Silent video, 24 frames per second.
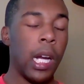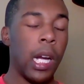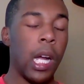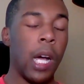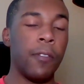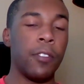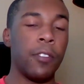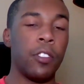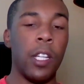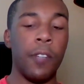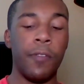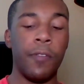And
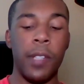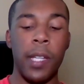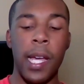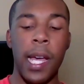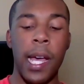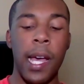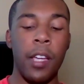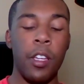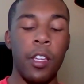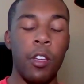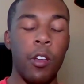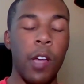obviously
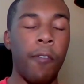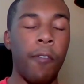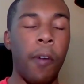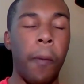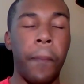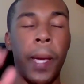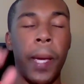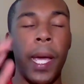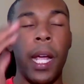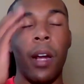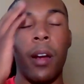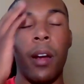you have
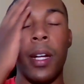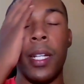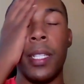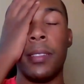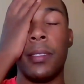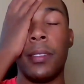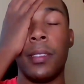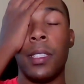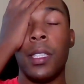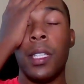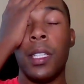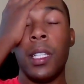her
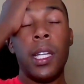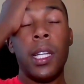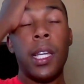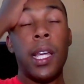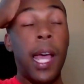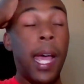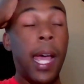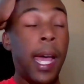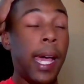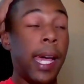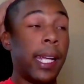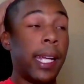parents
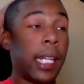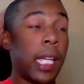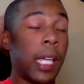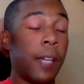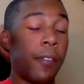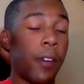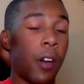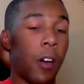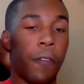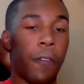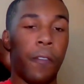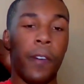and
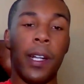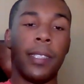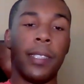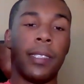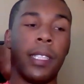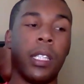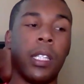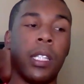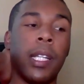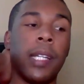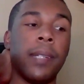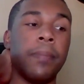even her
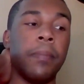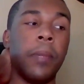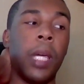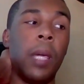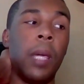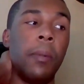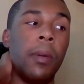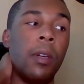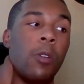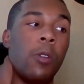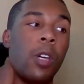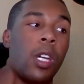friends telling like,
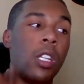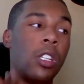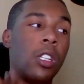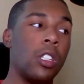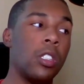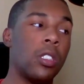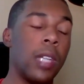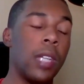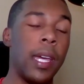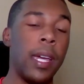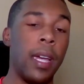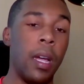maybe we
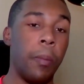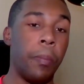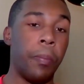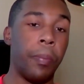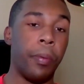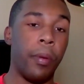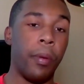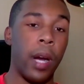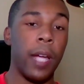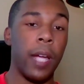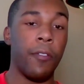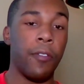should take a
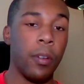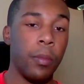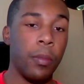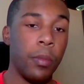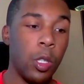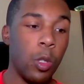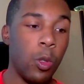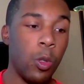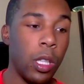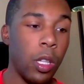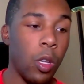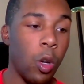break
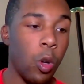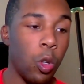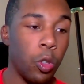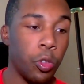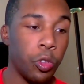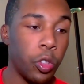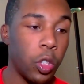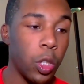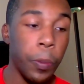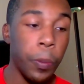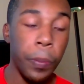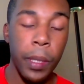from doing the
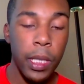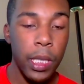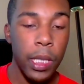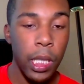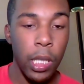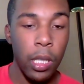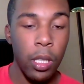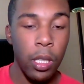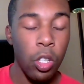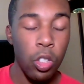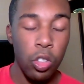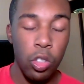whole
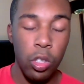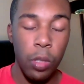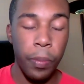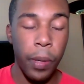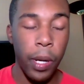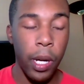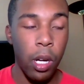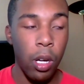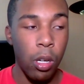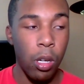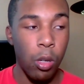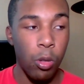
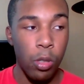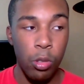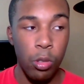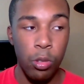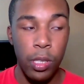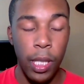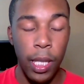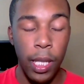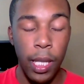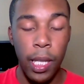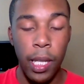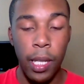superhero
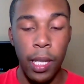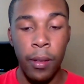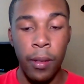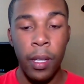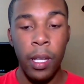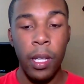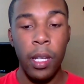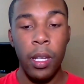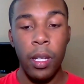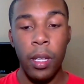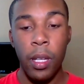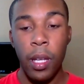routine
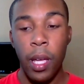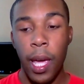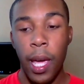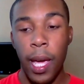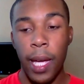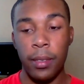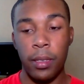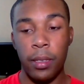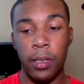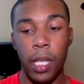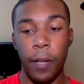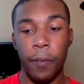
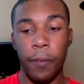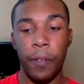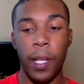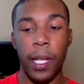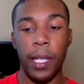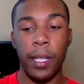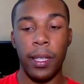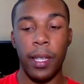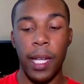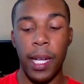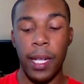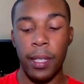and stuff
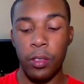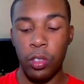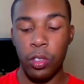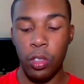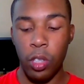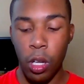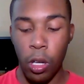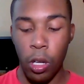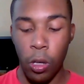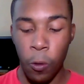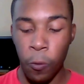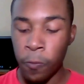like that.
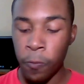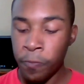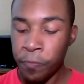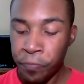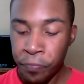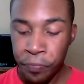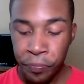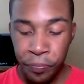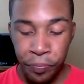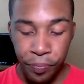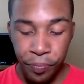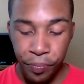So
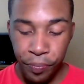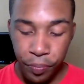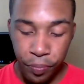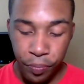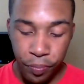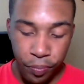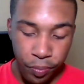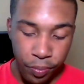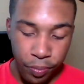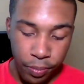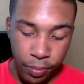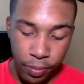
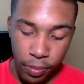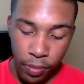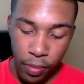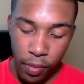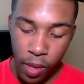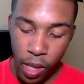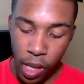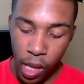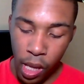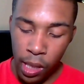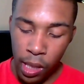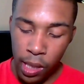
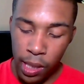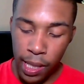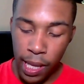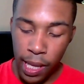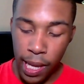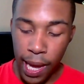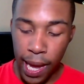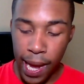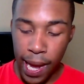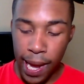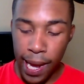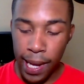
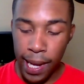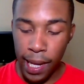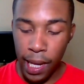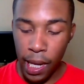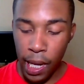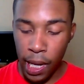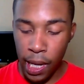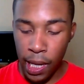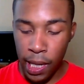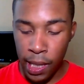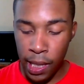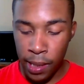
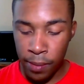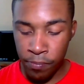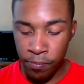yeah.